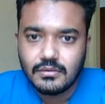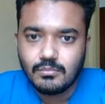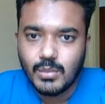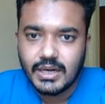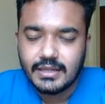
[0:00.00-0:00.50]

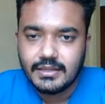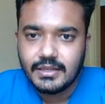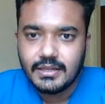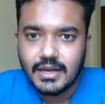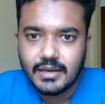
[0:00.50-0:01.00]
but I
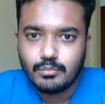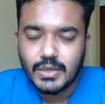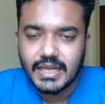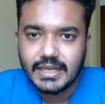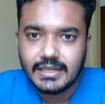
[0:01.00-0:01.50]
think I am
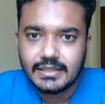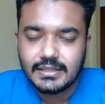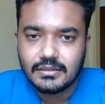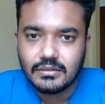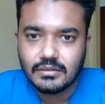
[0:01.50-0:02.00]
playing it
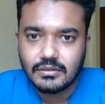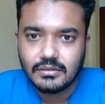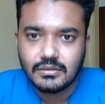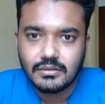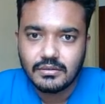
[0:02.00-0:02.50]

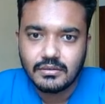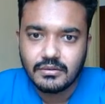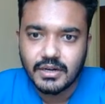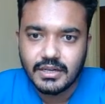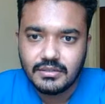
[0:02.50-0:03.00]

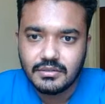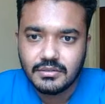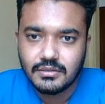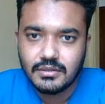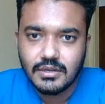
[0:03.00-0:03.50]
right.
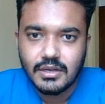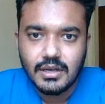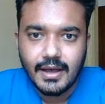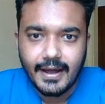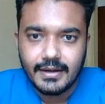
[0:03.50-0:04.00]

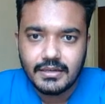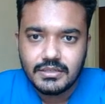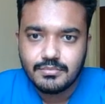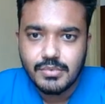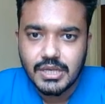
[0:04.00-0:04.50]
I didn't
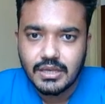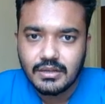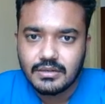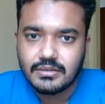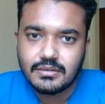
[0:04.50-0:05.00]
speak
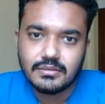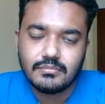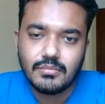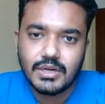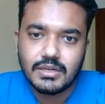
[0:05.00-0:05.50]
it,
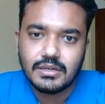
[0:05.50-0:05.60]
but